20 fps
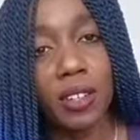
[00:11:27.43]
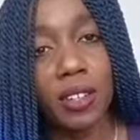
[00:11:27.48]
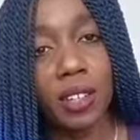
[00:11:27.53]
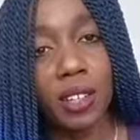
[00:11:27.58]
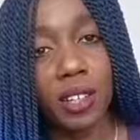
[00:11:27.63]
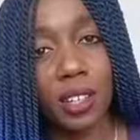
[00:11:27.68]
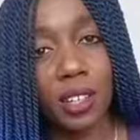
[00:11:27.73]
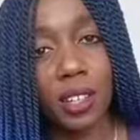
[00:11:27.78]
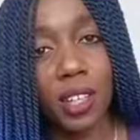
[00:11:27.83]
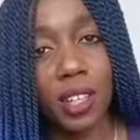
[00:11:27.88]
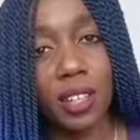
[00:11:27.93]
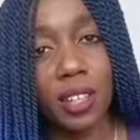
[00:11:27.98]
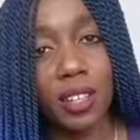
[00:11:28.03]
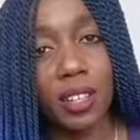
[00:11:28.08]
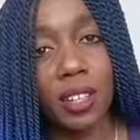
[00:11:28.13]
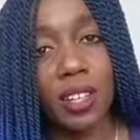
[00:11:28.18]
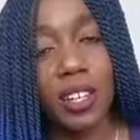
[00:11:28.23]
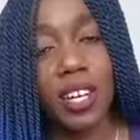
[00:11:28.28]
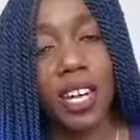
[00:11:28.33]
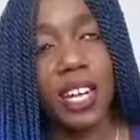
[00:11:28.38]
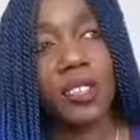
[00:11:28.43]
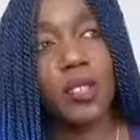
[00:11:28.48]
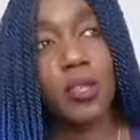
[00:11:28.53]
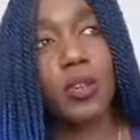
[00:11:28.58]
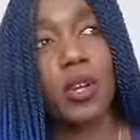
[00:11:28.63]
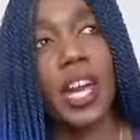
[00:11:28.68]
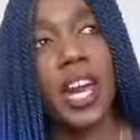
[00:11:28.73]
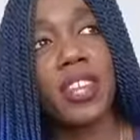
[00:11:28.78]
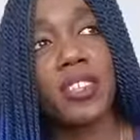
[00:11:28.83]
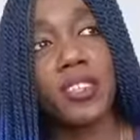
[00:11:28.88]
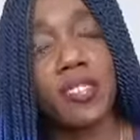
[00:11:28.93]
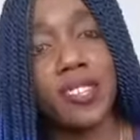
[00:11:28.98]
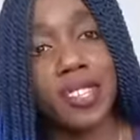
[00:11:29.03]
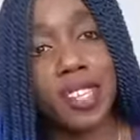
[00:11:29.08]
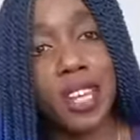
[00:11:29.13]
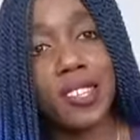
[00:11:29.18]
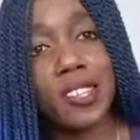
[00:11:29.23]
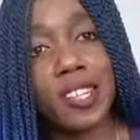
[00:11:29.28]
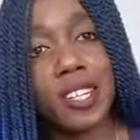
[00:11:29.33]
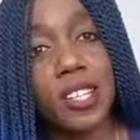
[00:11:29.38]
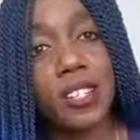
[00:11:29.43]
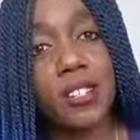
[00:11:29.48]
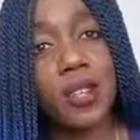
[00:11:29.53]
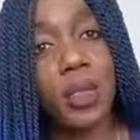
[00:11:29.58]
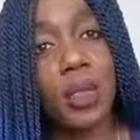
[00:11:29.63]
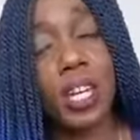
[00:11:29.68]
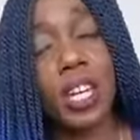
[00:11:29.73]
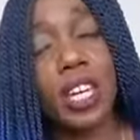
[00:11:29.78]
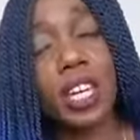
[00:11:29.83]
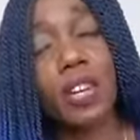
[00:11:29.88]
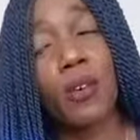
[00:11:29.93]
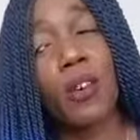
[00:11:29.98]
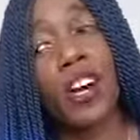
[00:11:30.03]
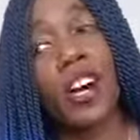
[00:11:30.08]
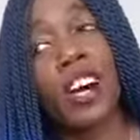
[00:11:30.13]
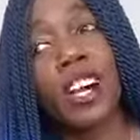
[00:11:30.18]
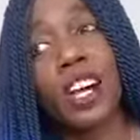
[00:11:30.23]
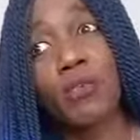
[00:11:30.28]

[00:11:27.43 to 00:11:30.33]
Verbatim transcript: okay and so you'll either settle into thinking, well,